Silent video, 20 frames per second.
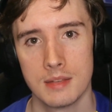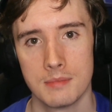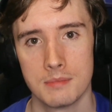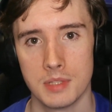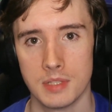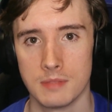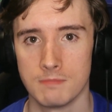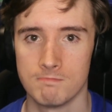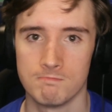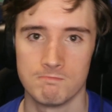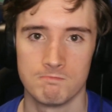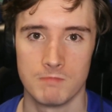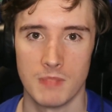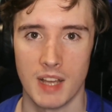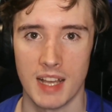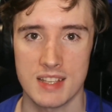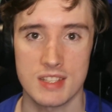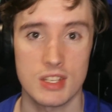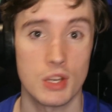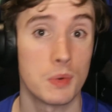But
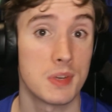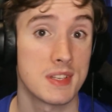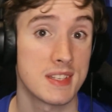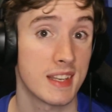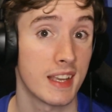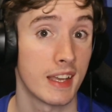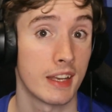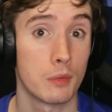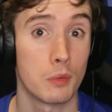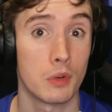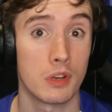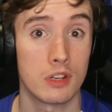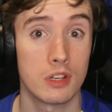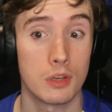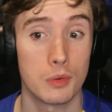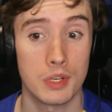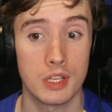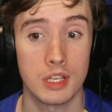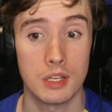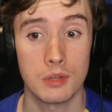as always, I kind of want to know
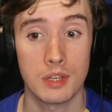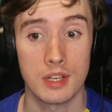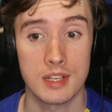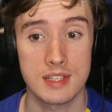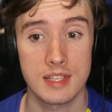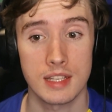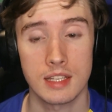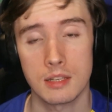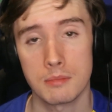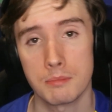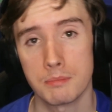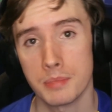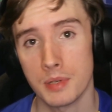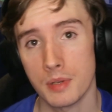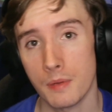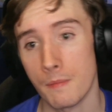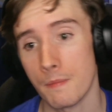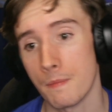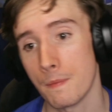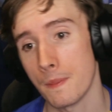what you guys think.
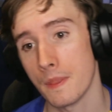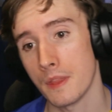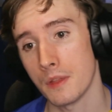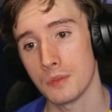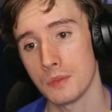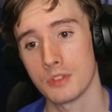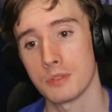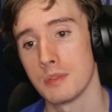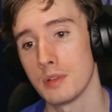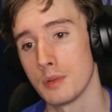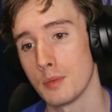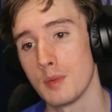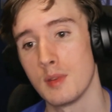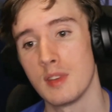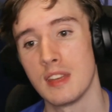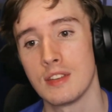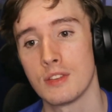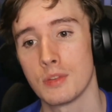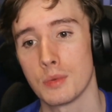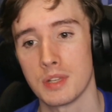But ultimately, we
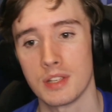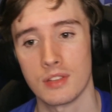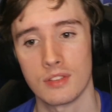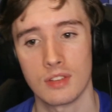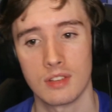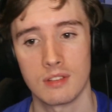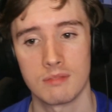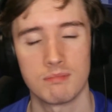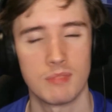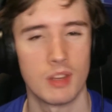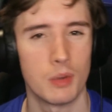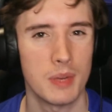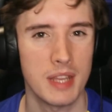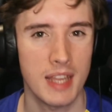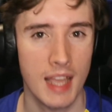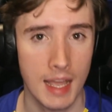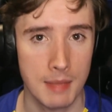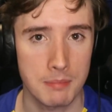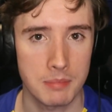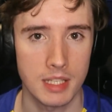need to ask, are we
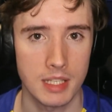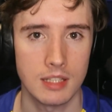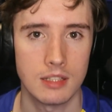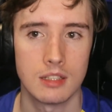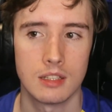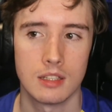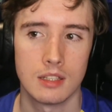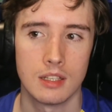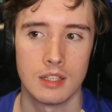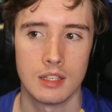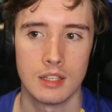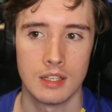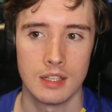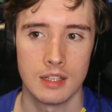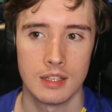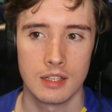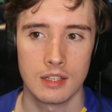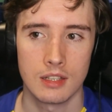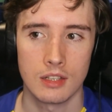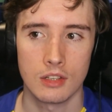happy?
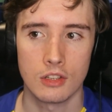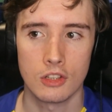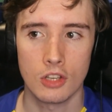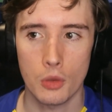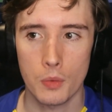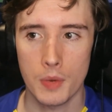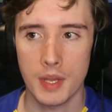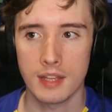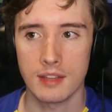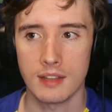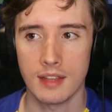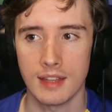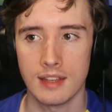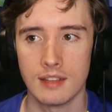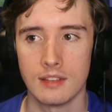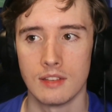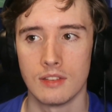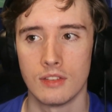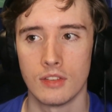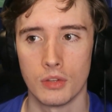Going
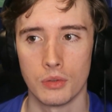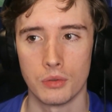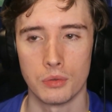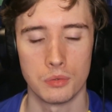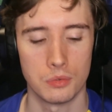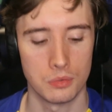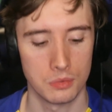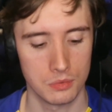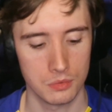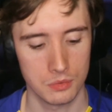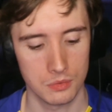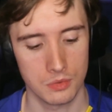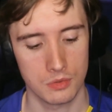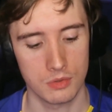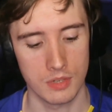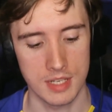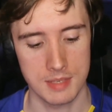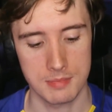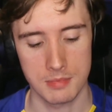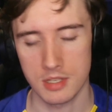into
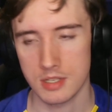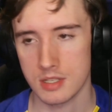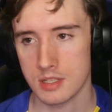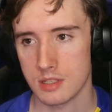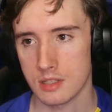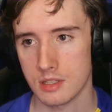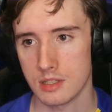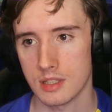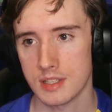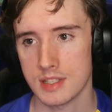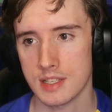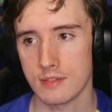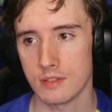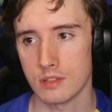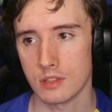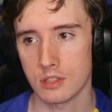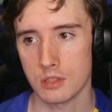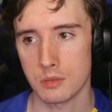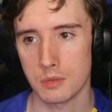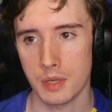Christmas, let's have a
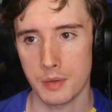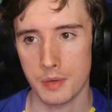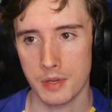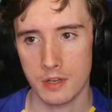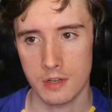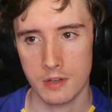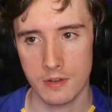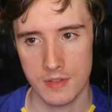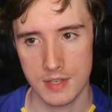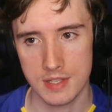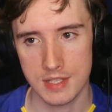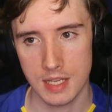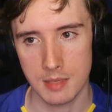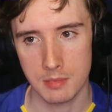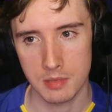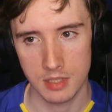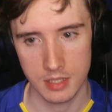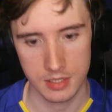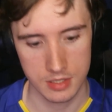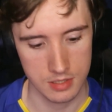look at where we are in the
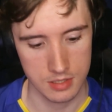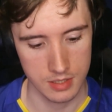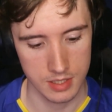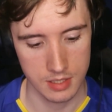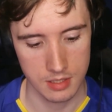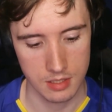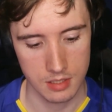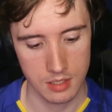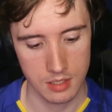table, actually.